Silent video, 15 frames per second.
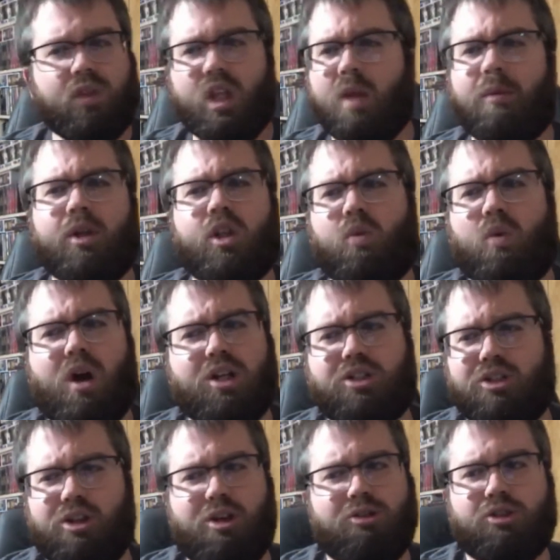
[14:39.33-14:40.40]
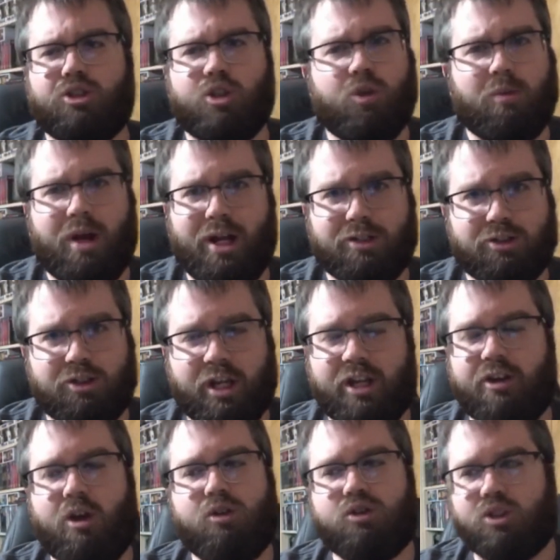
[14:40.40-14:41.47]
But the Watcher knows too much. He
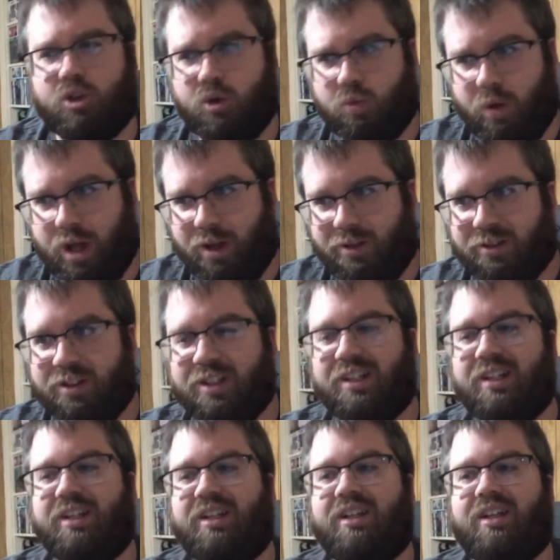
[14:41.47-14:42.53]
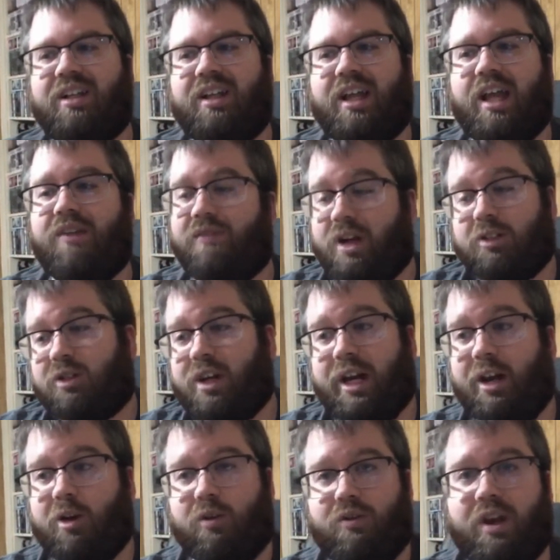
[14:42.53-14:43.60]
knows too well. If I try to
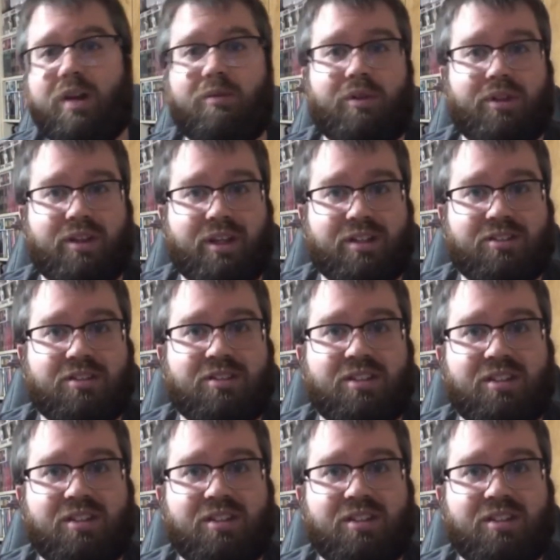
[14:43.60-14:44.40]
intervene with this,